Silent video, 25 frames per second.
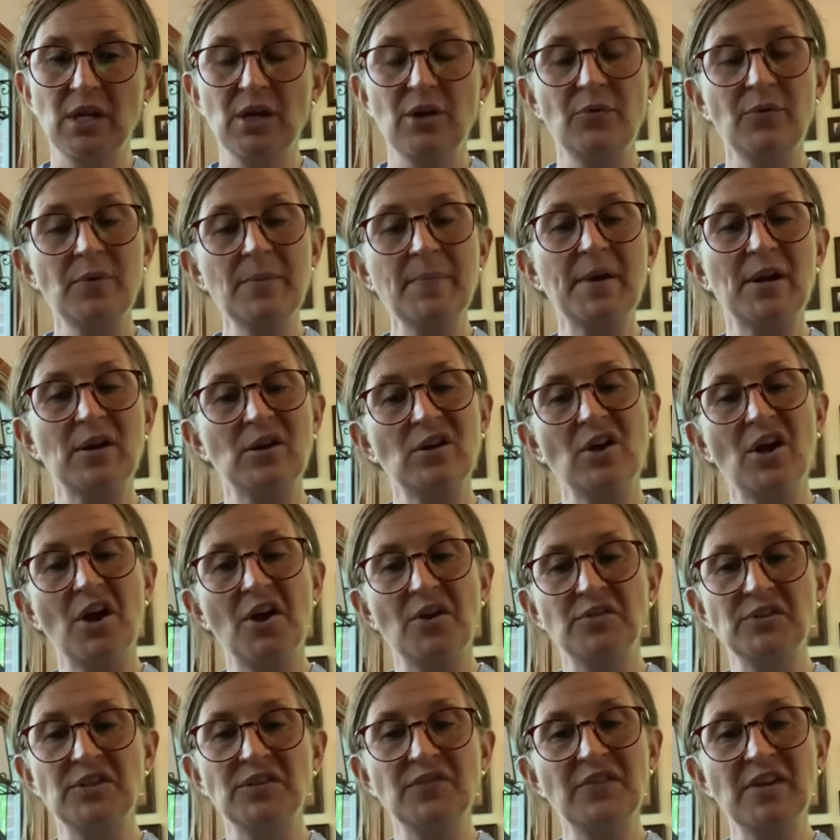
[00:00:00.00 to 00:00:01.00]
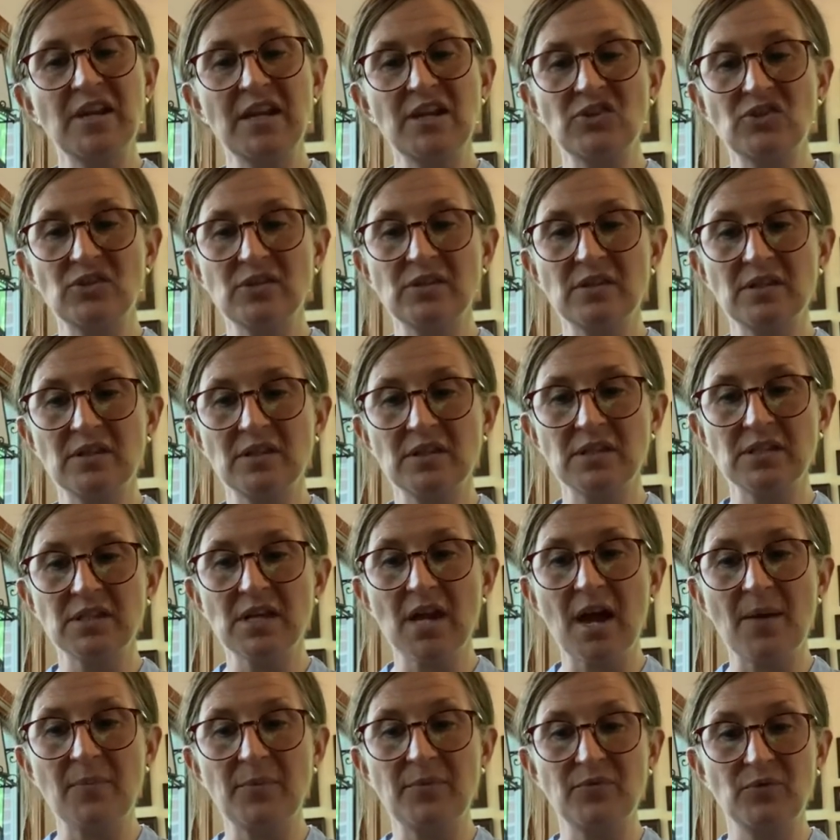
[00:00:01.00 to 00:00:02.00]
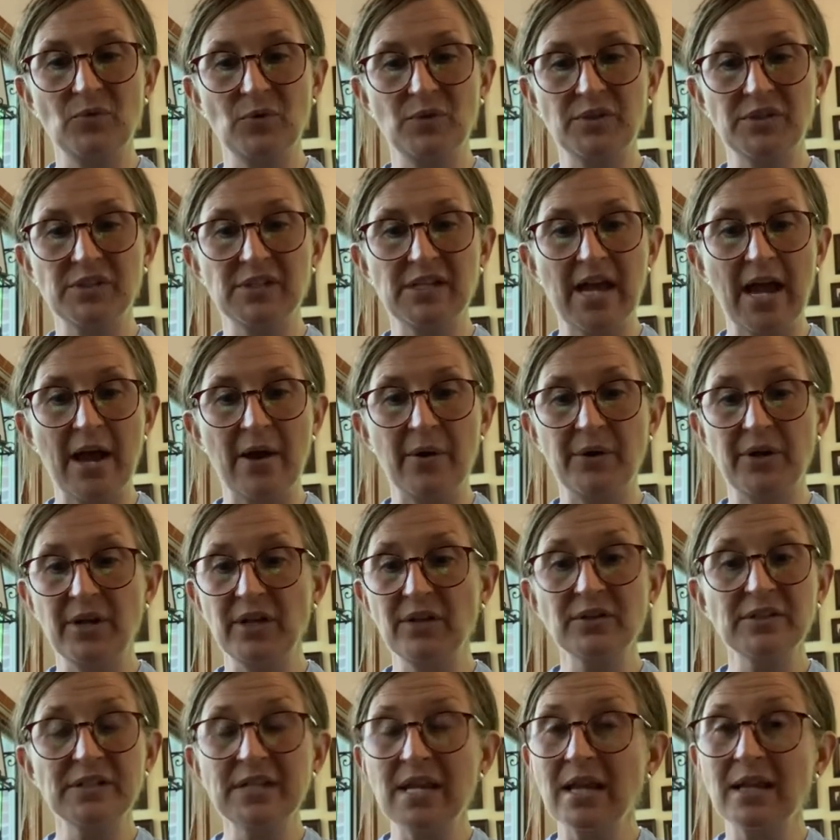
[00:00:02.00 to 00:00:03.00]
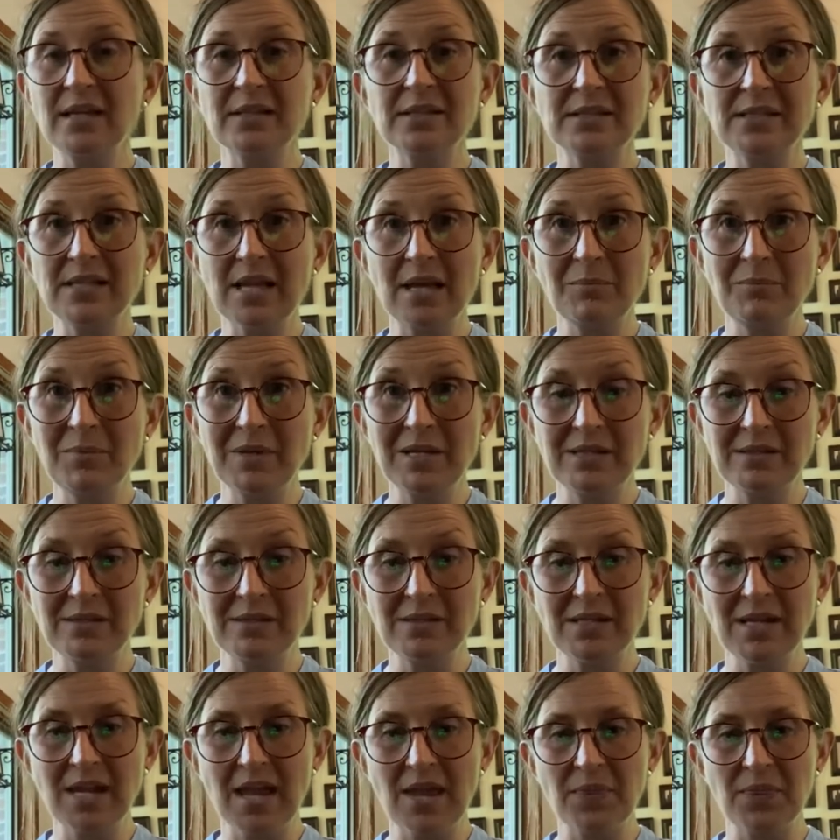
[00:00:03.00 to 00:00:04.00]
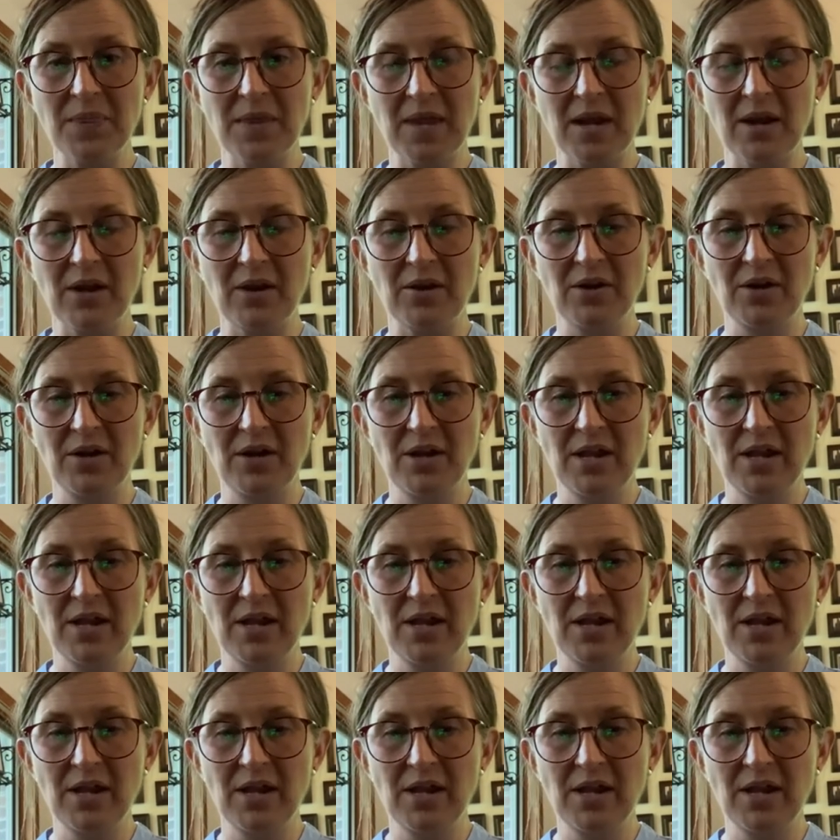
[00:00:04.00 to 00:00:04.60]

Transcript: We better go. Divination's at the top of North Tower. It'll take us 10 minutes to get there.